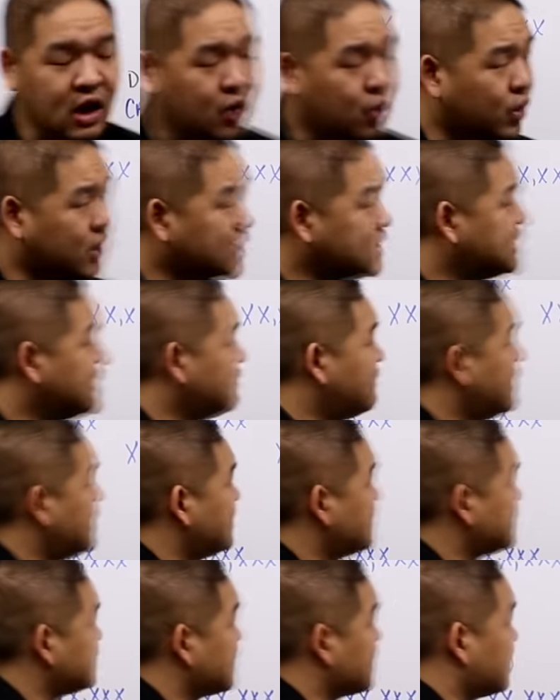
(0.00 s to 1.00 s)
When a
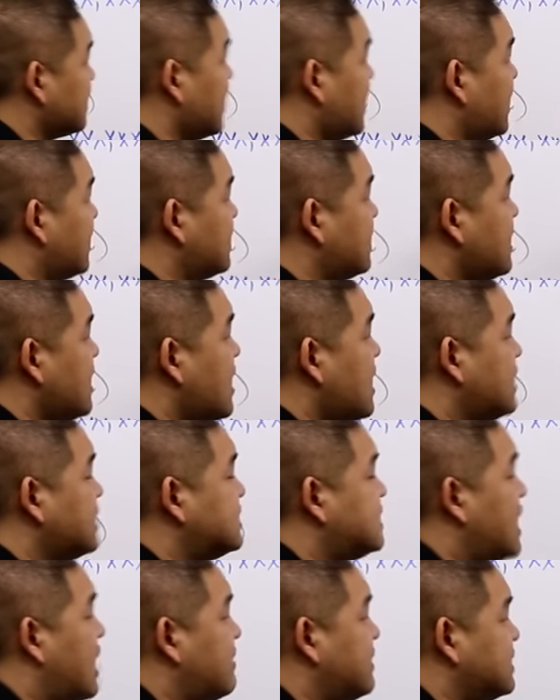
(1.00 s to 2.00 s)
dividend is declared,
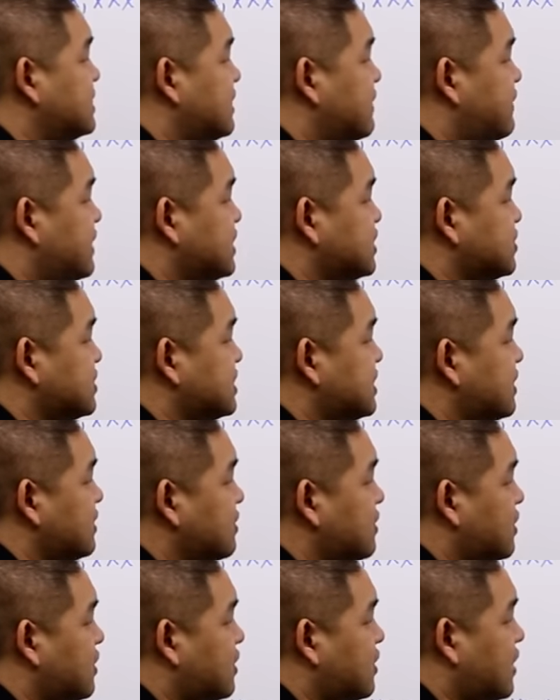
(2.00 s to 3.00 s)
debit dividends
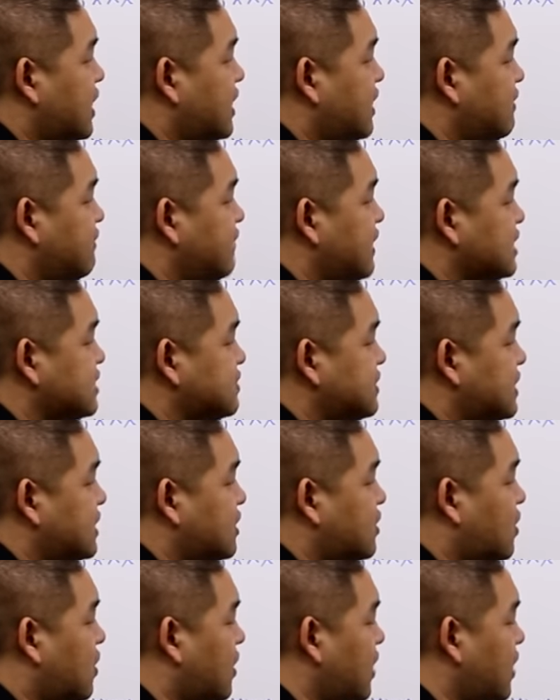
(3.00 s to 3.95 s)
receivable, credit investment in